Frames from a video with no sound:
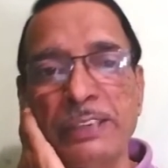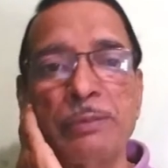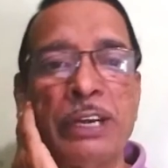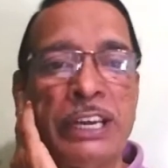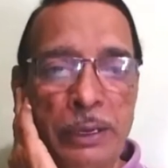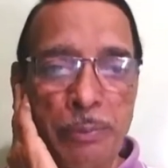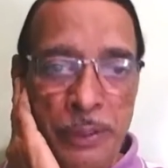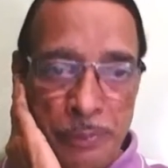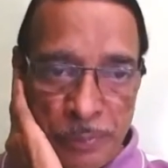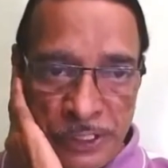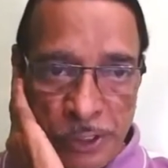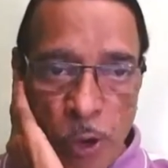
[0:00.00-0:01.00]

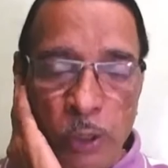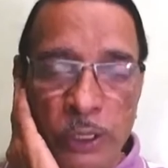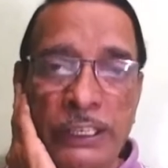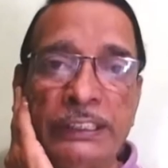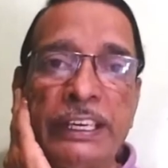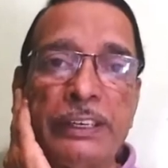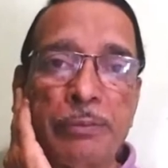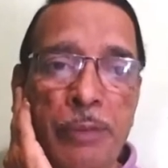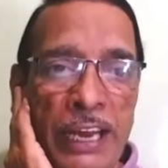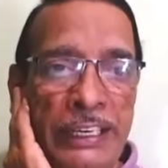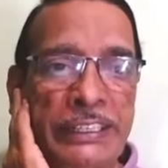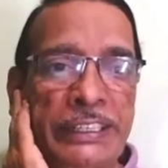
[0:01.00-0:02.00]
multi-purpose organ that
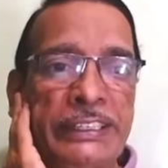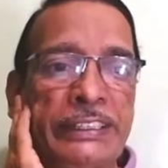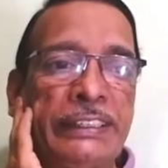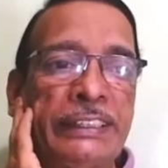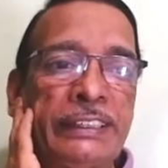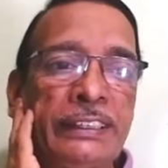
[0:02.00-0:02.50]
manages